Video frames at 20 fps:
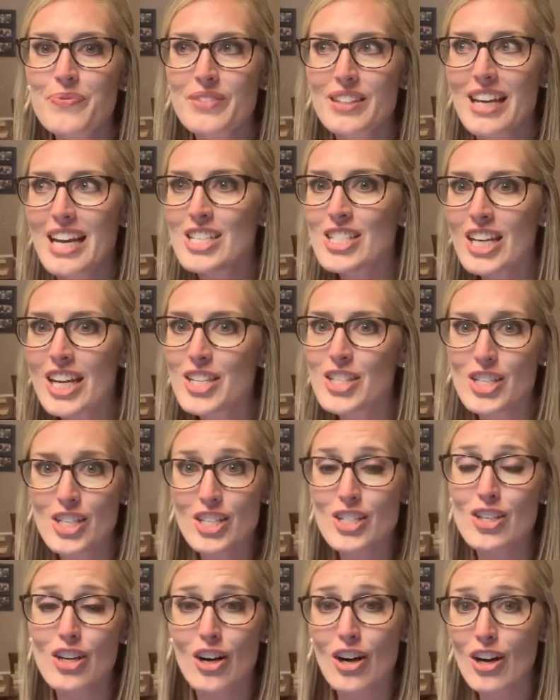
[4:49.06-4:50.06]
education
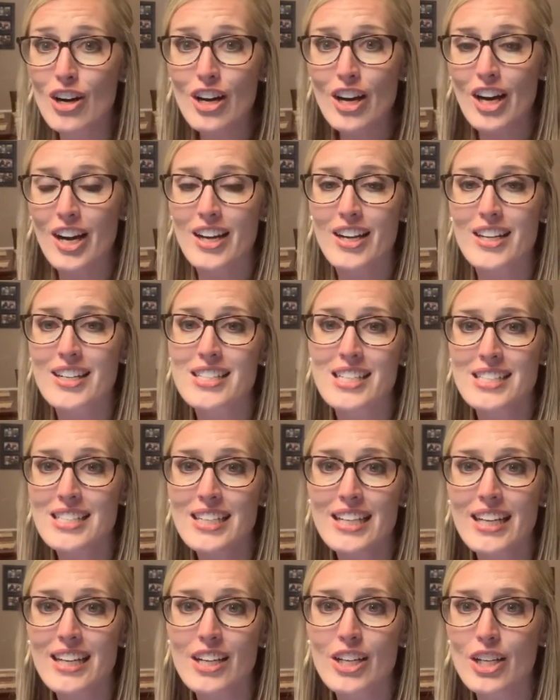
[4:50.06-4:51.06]
is hard and it
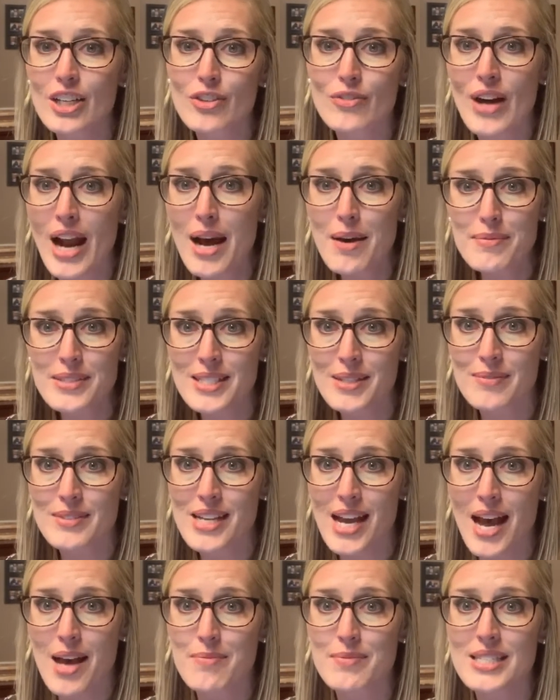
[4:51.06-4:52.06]
doesn't get a good rap
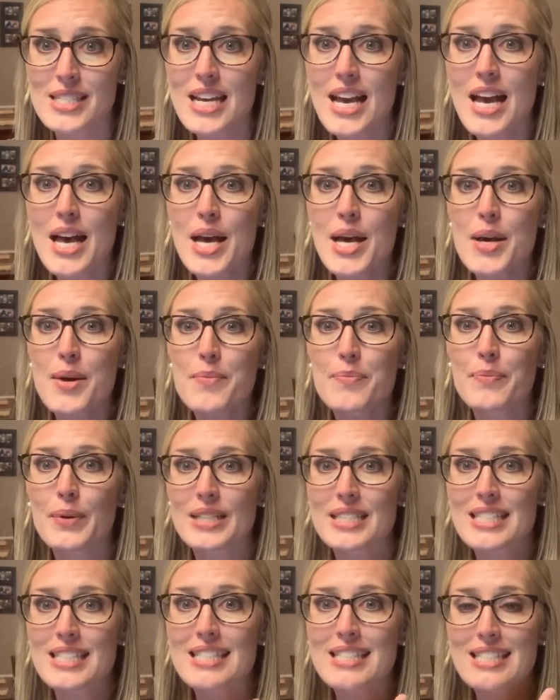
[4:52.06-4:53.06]
sometimes, but
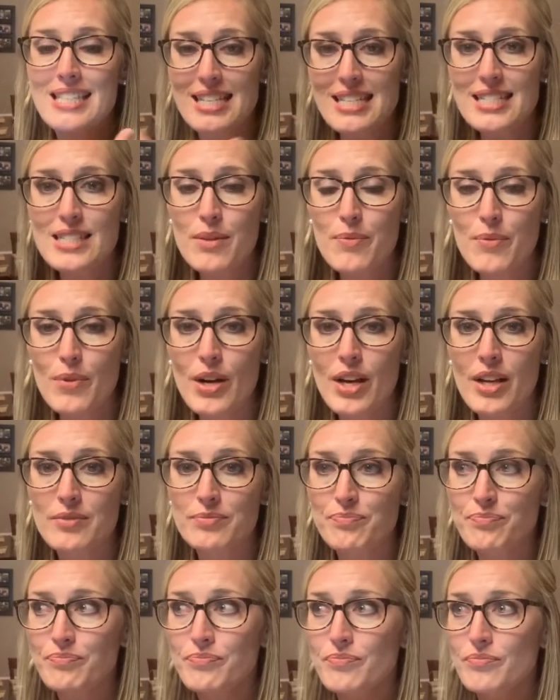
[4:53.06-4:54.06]
to see
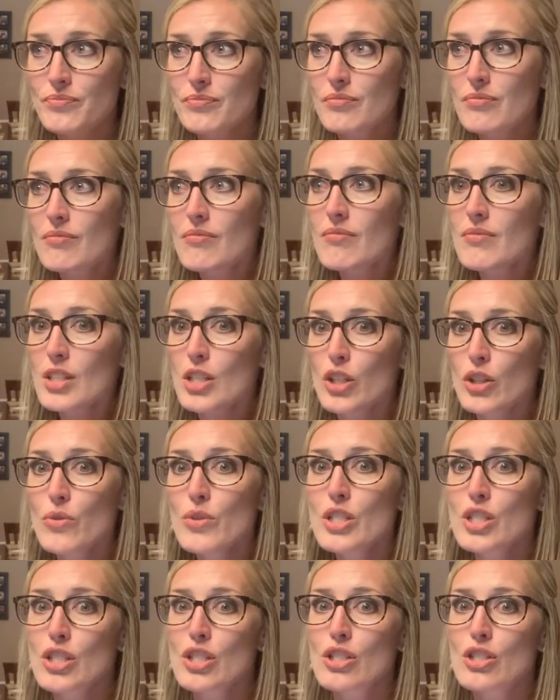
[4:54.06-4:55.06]
someone who
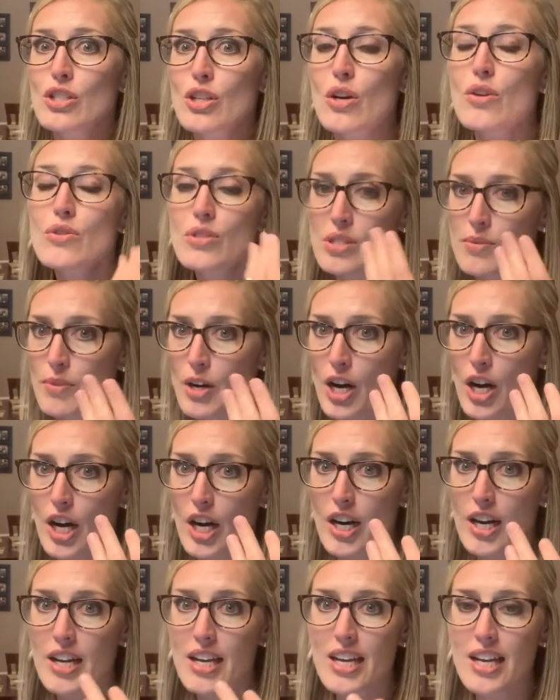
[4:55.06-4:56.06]
is so
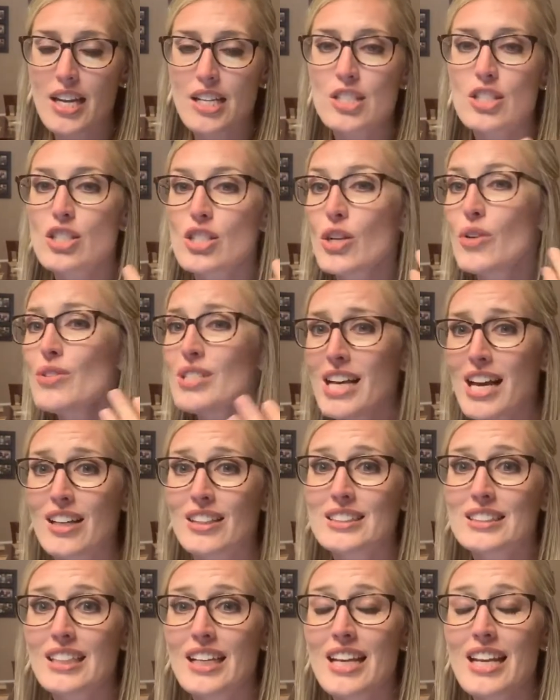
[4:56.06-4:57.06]
smart and so
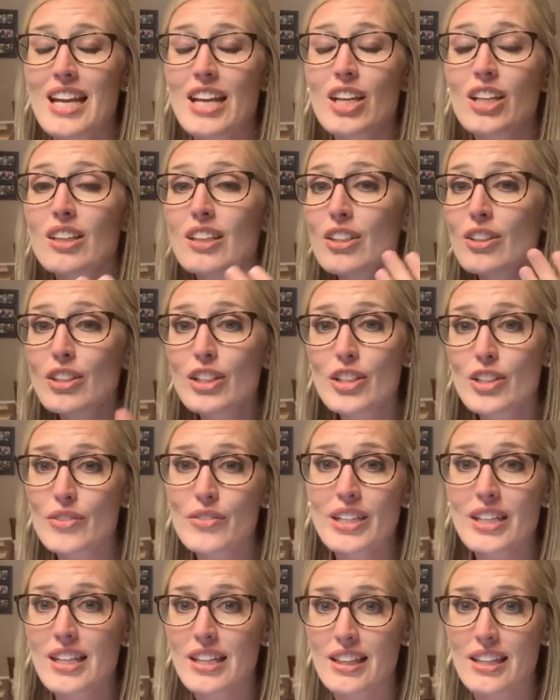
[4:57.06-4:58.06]
talented and could literally do
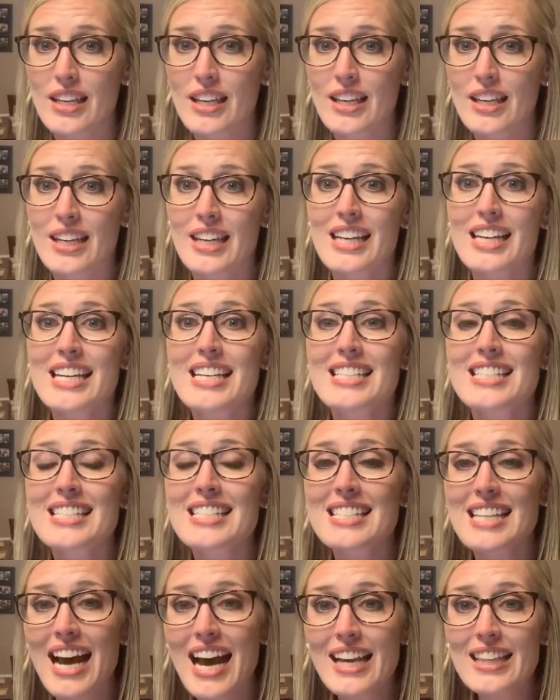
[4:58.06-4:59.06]
anything,
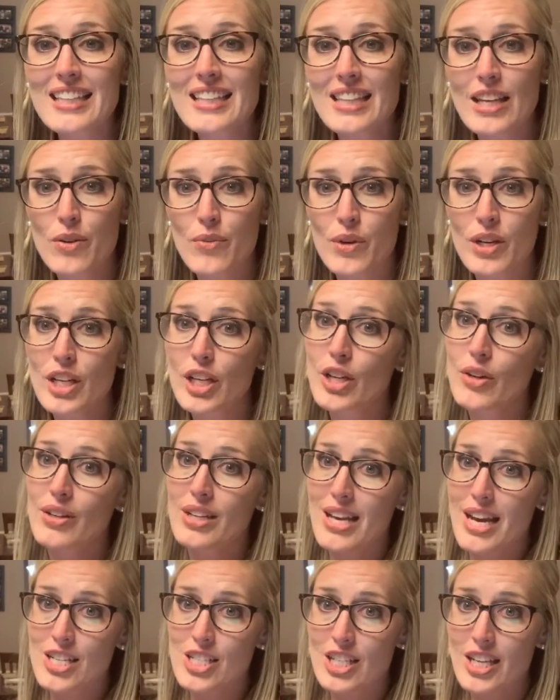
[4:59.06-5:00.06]
decide that they want to go
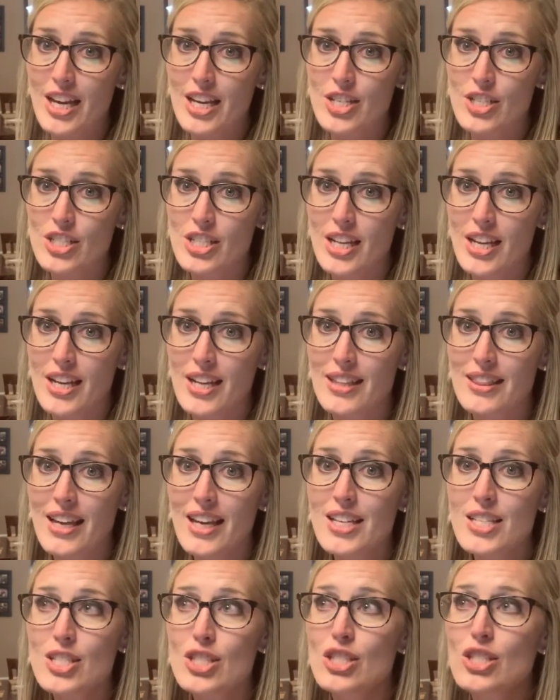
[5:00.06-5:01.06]
into education.
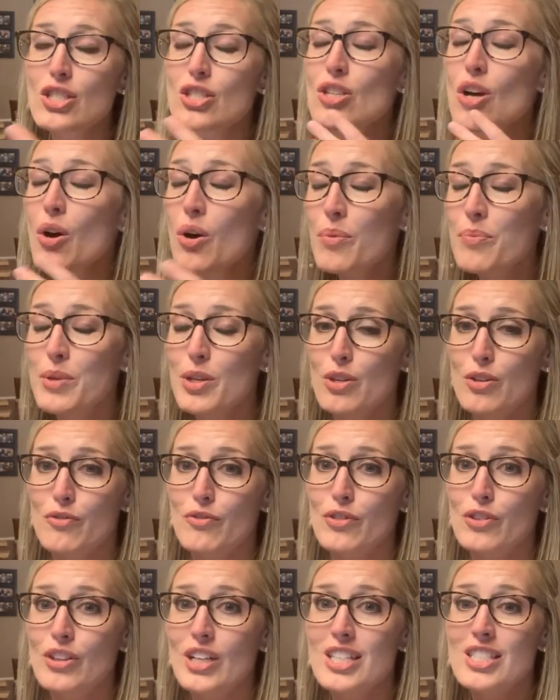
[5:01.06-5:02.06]
That is so
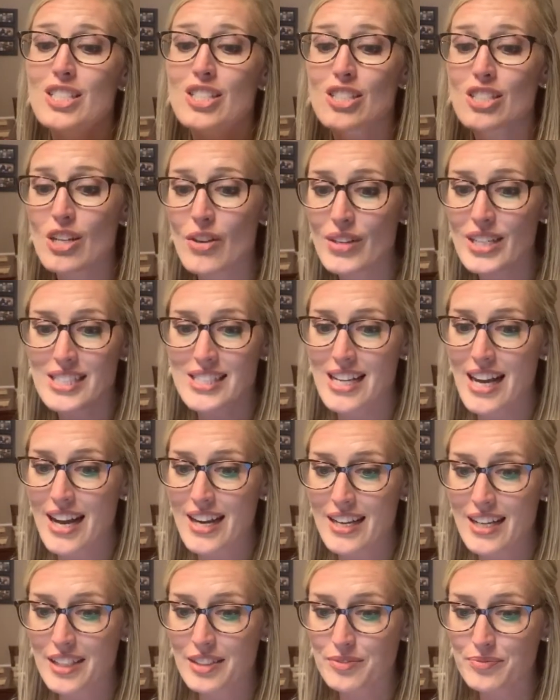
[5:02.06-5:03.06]
beautiful and so
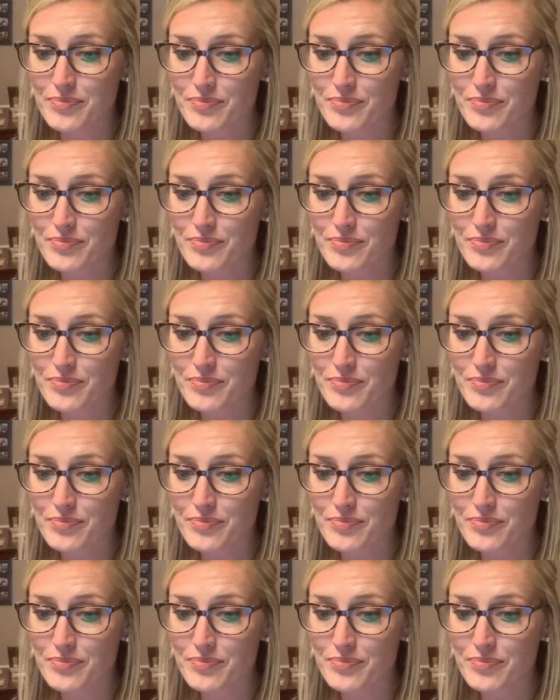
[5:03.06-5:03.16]
exciting.